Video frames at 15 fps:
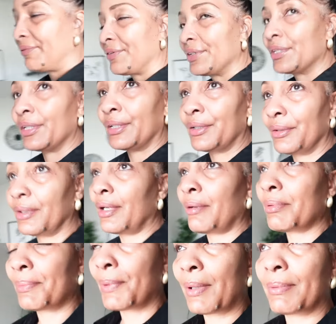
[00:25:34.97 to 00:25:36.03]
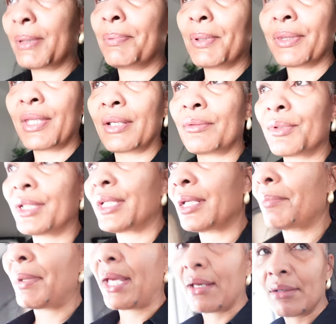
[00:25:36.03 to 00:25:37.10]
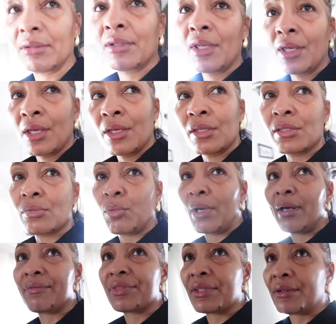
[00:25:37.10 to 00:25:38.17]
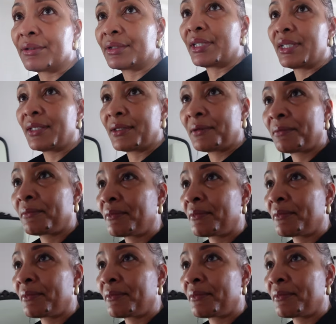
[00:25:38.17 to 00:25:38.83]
for dinner. I will probably put that on at about 12:30.